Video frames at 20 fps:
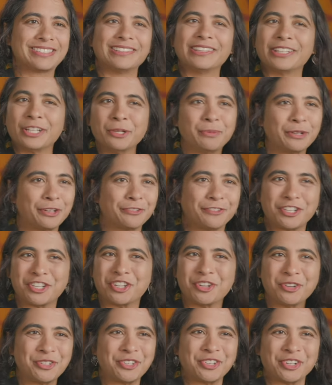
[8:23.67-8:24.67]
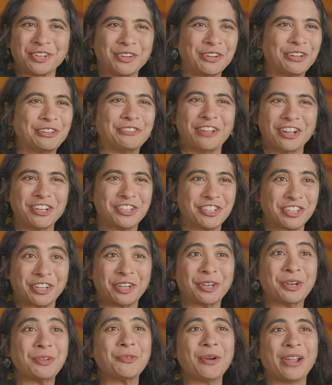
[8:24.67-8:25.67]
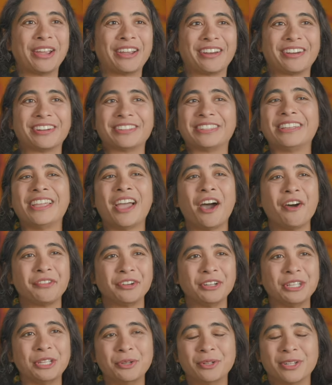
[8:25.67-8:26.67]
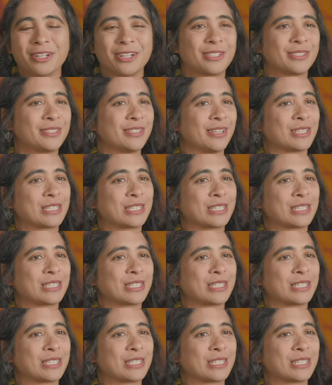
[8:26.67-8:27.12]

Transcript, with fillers: it's a little bit of a choose your own adventure where the other eunuchs